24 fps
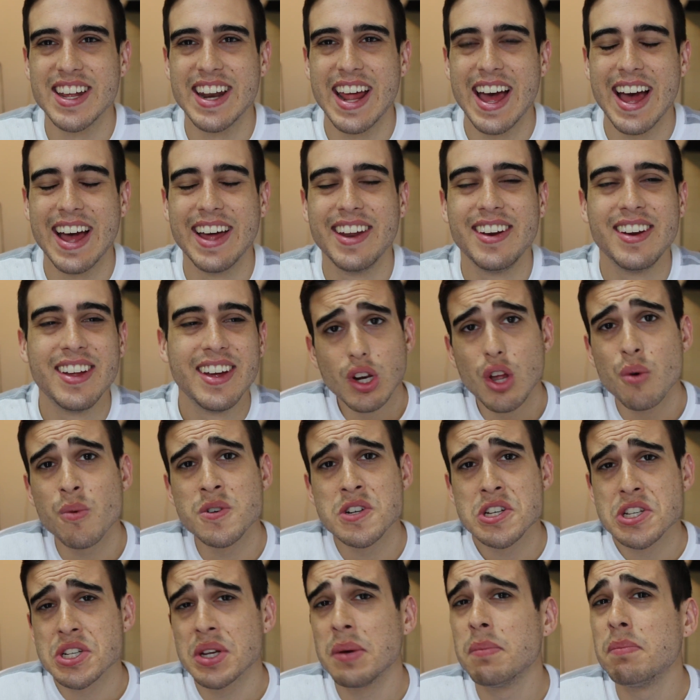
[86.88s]
en,
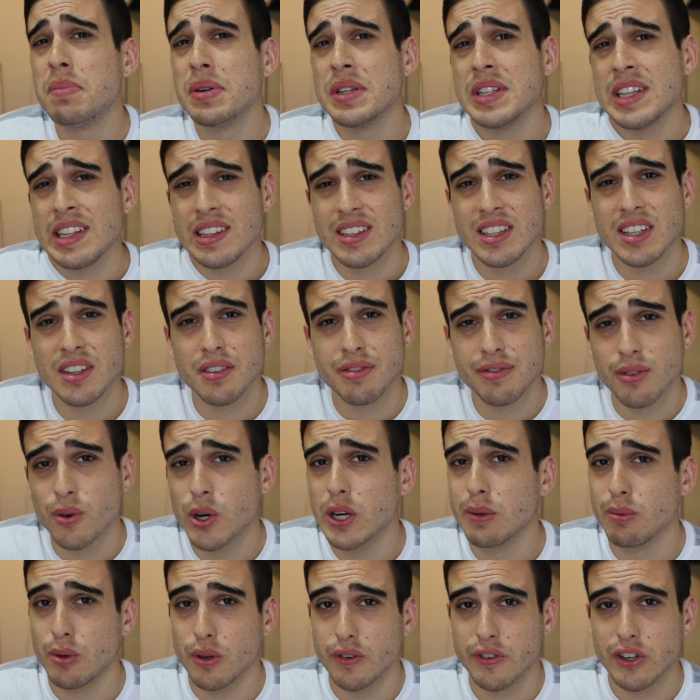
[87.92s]
which is completely
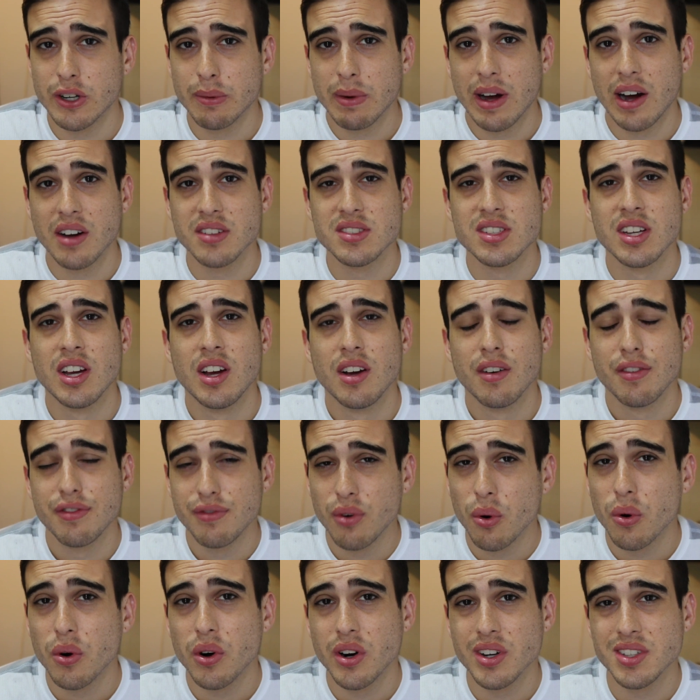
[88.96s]
affordable for about
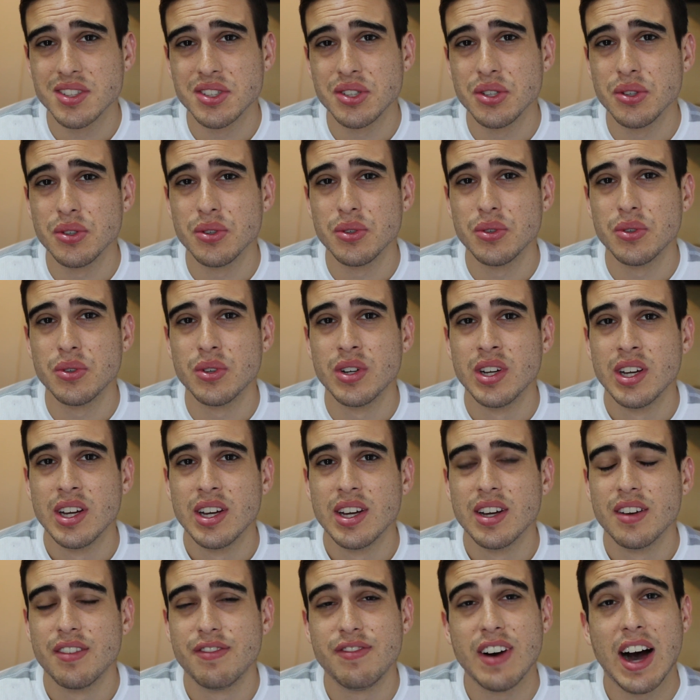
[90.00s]
4 to
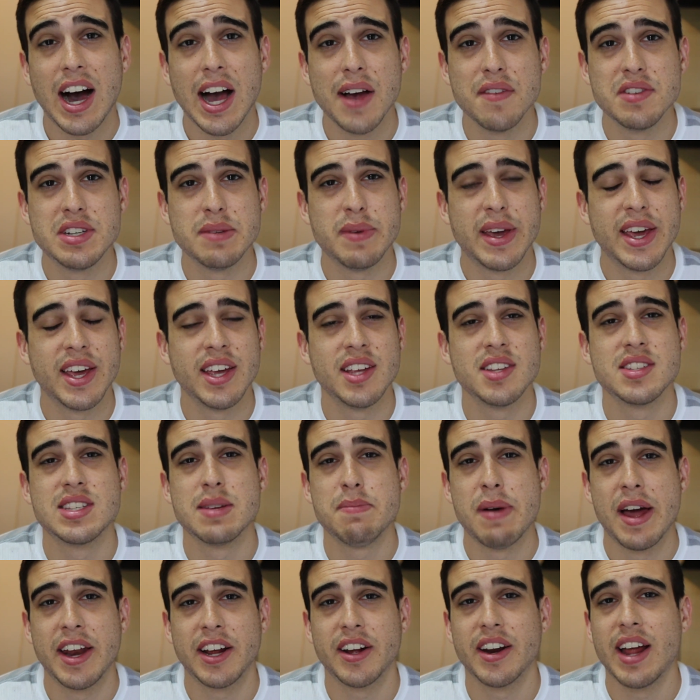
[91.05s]
5 days
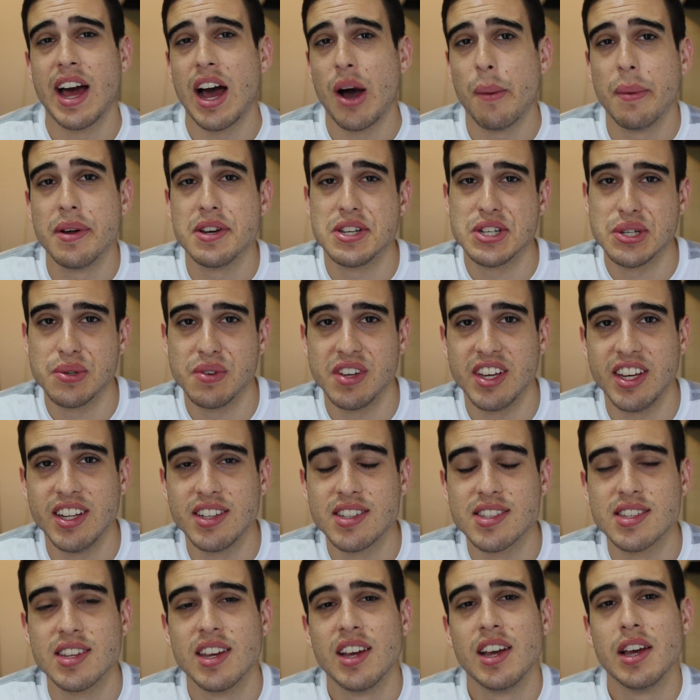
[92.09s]
depending on how much you
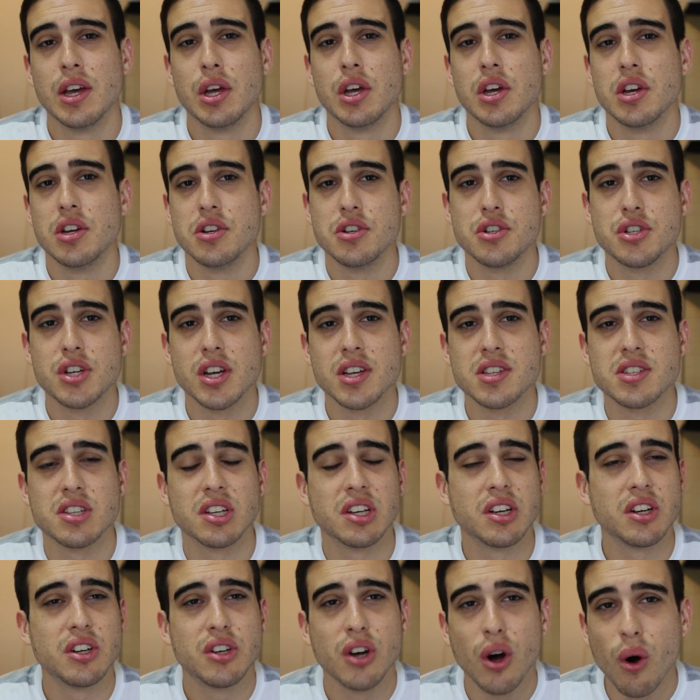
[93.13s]
eat.
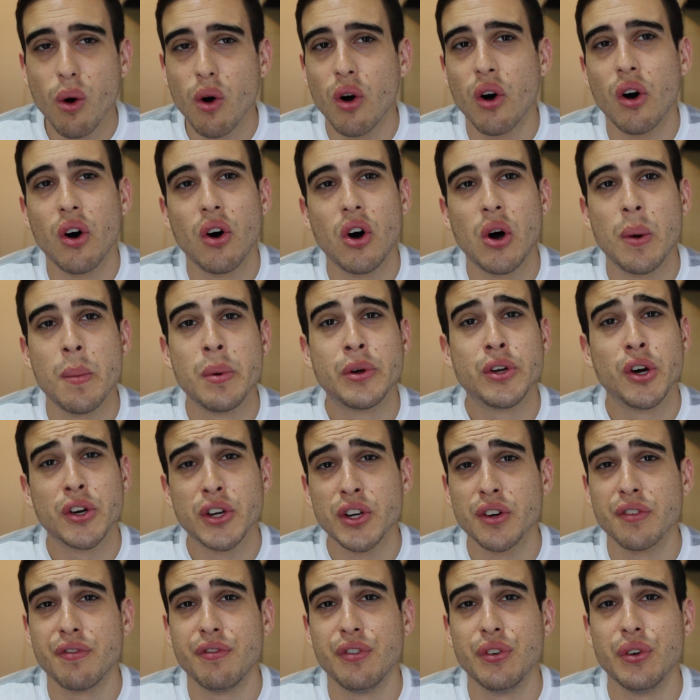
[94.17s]
Just go home,
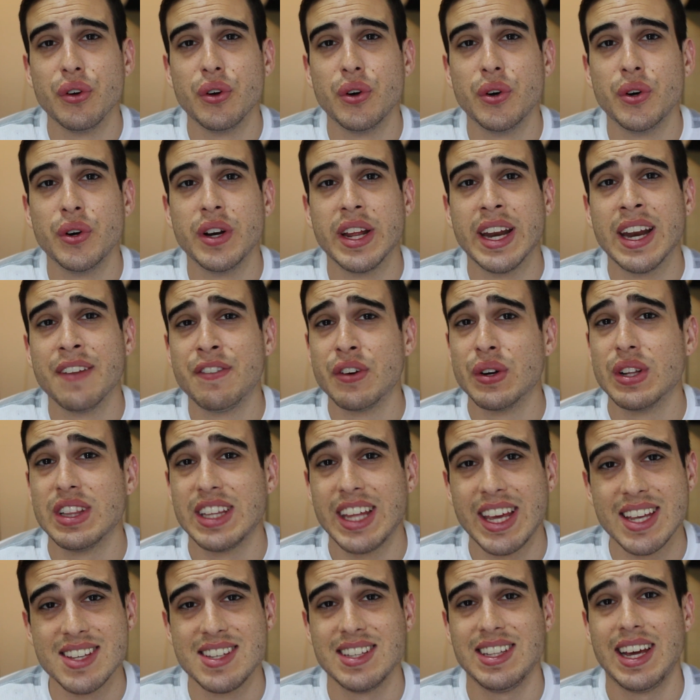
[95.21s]
cook your food, and if you're
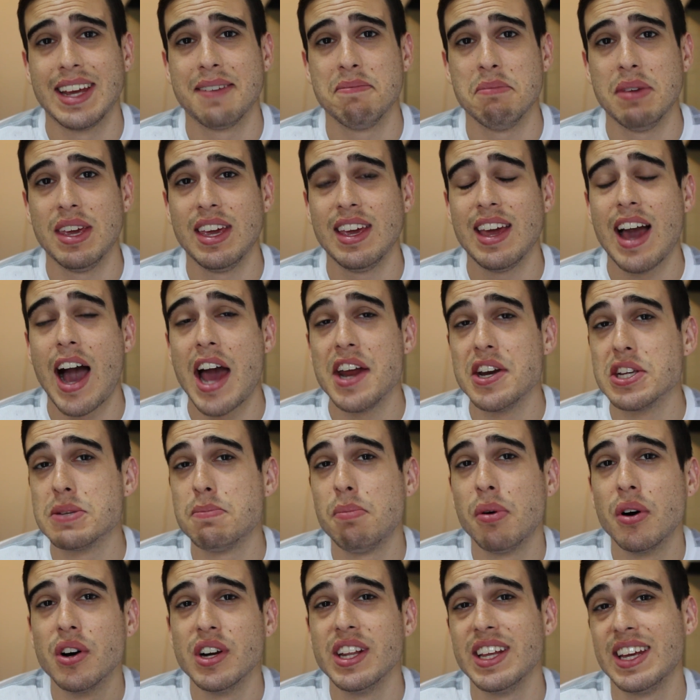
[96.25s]
lazy like me, I
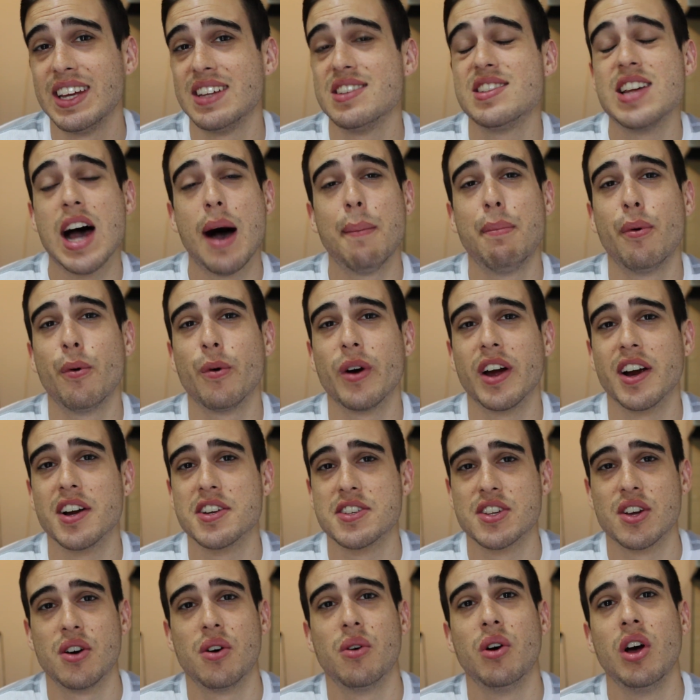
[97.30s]
just put it in
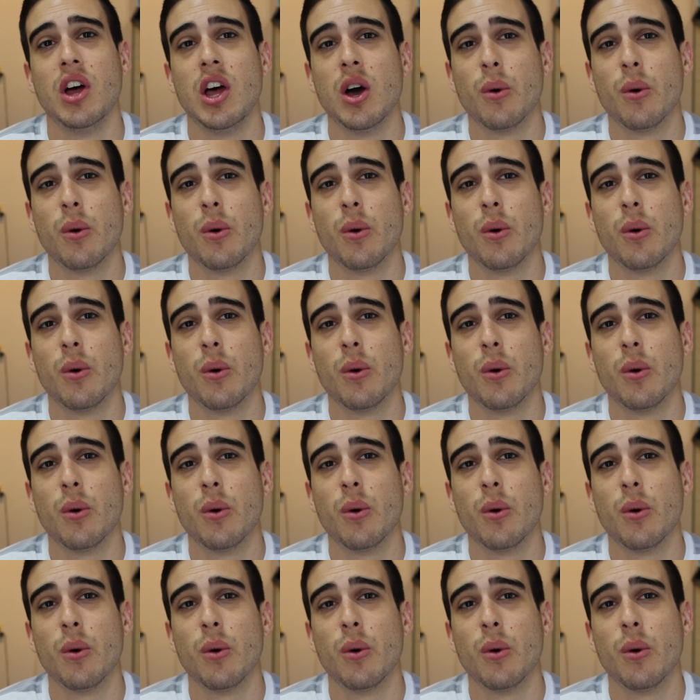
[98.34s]
Tupperware. So